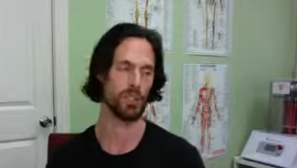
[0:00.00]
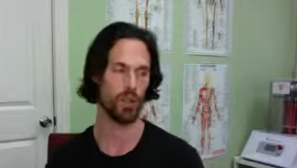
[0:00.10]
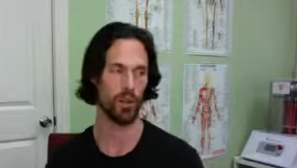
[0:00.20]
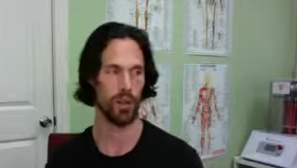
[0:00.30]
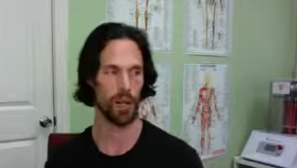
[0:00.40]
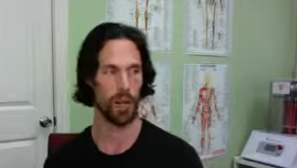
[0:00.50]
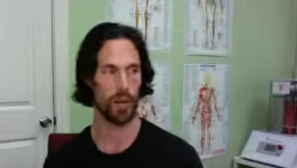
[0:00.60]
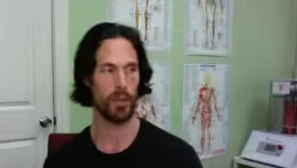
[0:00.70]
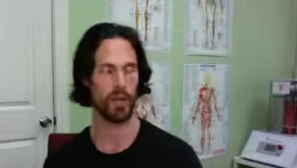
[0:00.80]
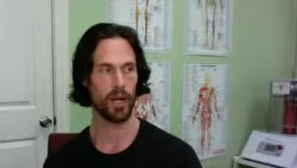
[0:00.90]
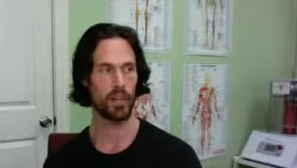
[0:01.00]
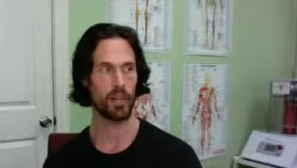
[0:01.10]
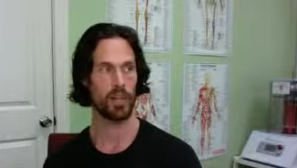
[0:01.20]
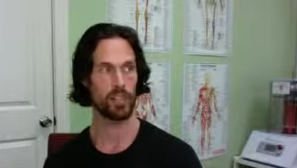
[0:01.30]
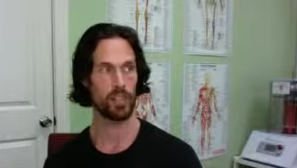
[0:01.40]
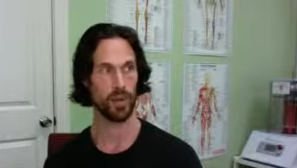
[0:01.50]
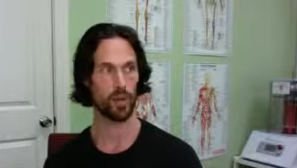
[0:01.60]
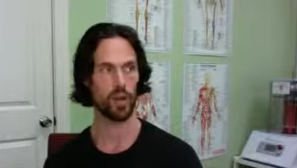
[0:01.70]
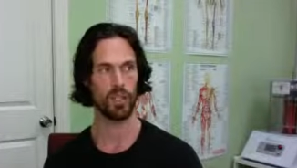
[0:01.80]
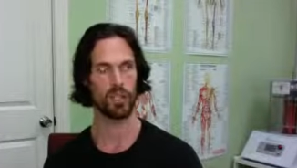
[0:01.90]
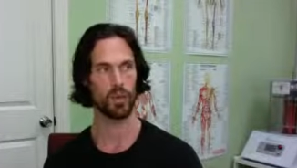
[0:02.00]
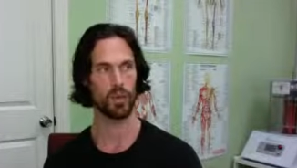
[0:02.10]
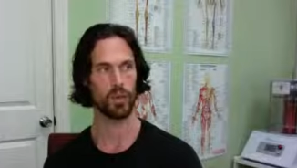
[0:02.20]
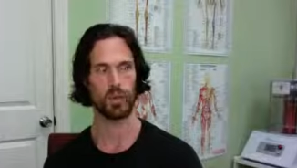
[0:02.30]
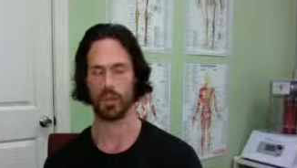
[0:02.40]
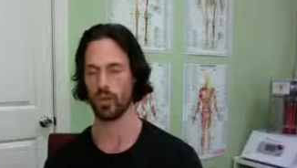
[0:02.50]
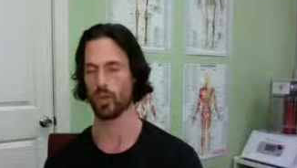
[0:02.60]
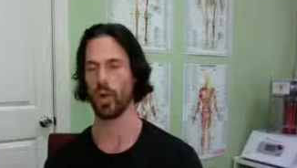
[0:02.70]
So, but if someone wanted to work with you,